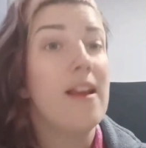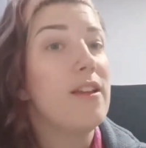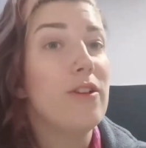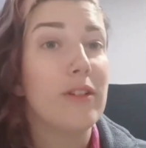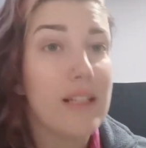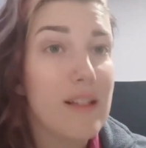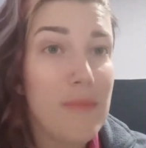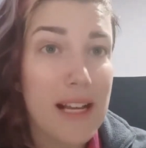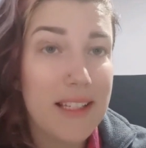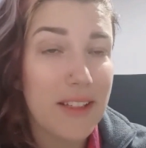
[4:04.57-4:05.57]
You can rent a
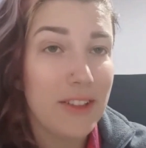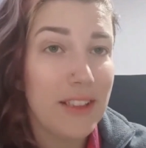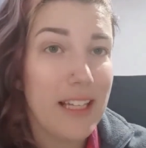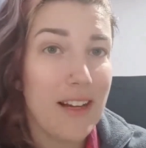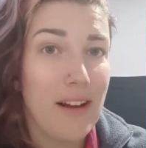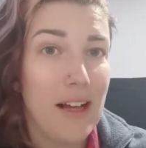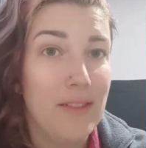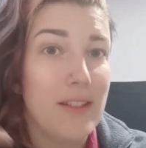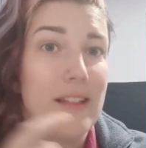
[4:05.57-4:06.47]
bicycle to get around.